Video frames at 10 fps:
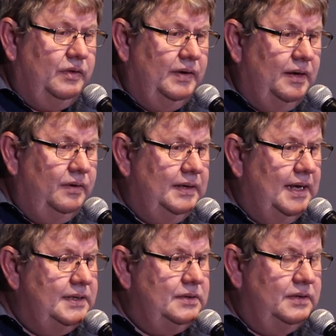300
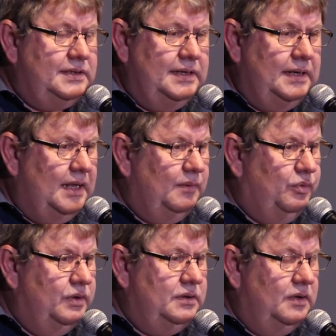days, not see
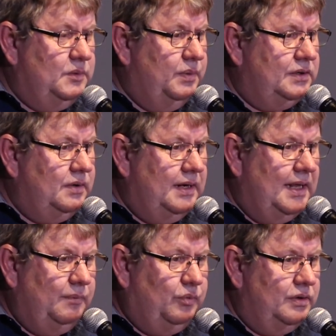another person, not speak to
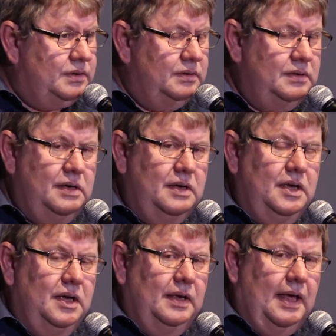another person.
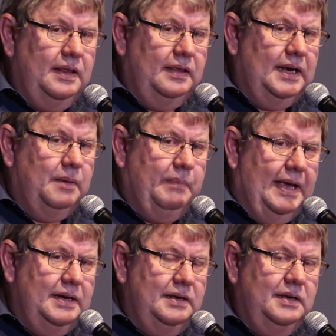other than a
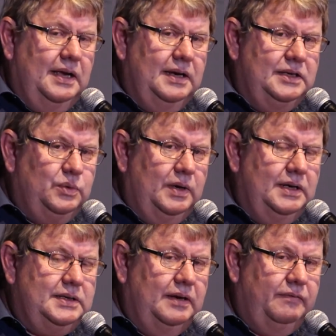bed and a
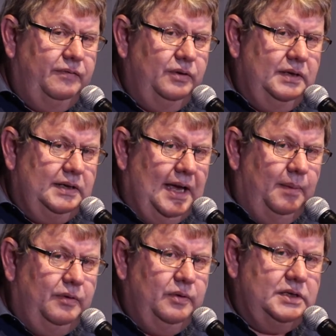toilet and food that
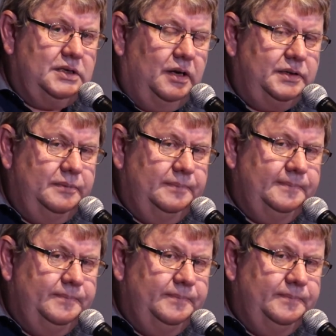came through a slot.